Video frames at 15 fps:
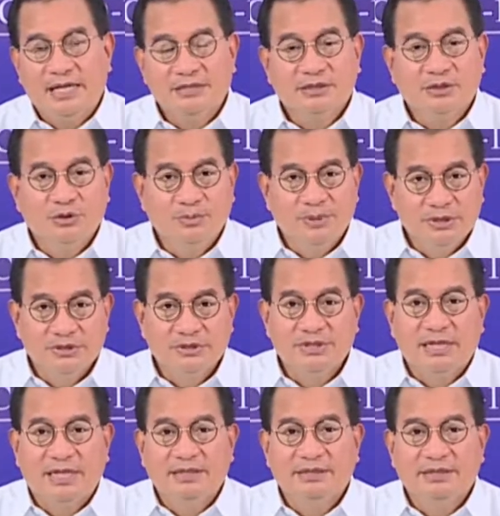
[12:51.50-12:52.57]
as global
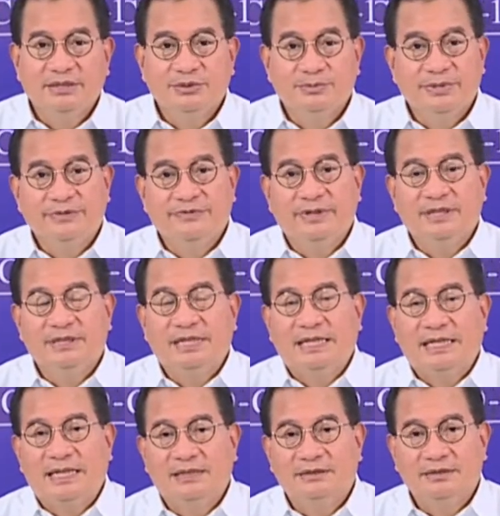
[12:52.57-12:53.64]
society to prevent
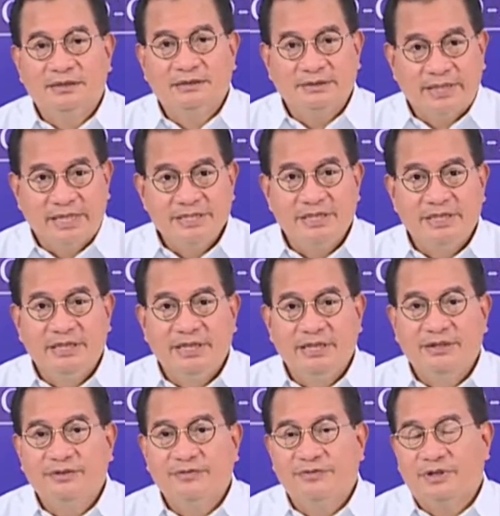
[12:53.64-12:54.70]
another
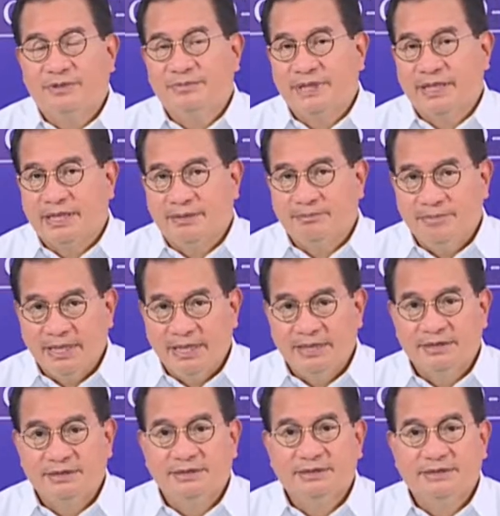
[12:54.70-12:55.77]
tragedy from taking
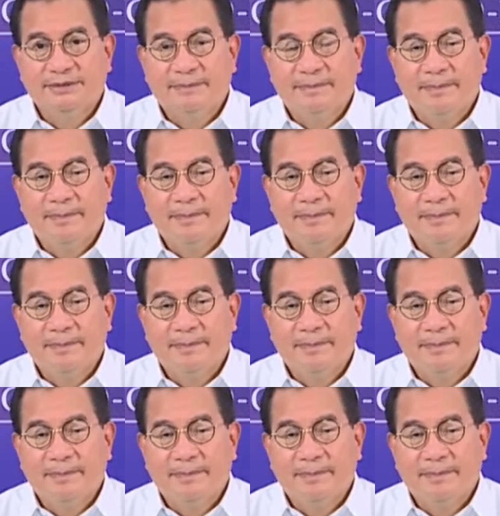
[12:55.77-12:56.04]
place.